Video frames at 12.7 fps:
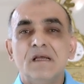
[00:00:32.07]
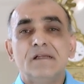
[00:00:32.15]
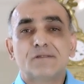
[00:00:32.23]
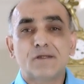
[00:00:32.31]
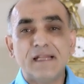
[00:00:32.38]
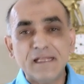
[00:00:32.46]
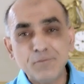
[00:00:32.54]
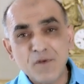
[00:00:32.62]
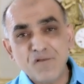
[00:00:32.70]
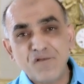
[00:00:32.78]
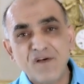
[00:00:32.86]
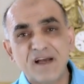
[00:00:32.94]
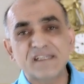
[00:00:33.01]
So let me
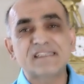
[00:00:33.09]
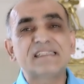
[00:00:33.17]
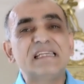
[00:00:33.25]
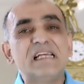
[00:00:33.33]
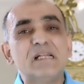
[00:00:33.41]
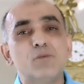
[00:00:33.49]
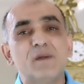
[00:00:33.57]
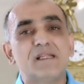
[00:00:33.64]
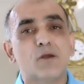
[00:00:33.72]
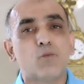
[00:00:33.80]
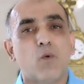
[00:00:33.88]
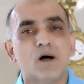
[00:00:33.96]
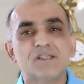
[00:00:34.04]
first deal with the
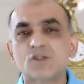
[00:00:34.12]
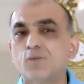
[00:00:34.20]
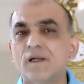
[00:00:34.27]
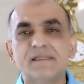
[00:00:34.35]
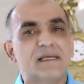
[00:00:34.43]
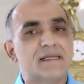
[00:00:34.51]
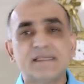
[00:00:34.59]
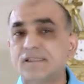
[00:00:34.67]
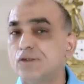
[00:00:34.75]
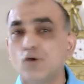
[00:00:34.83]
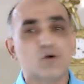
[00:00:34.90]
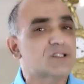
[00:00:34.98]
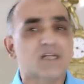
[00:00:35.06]
ones where there is
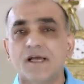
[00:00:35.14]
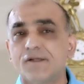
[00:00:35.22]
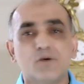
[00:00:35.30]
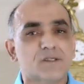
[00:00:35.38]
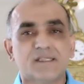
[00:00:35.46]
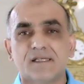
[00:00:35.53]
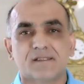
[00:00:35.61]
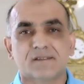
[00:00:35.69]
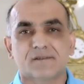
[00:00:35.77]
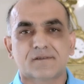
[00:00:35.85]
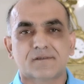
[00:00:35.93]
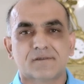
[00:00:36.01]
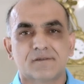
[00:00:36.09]
no
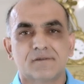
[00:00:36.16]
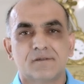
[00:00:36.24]
cyanosis,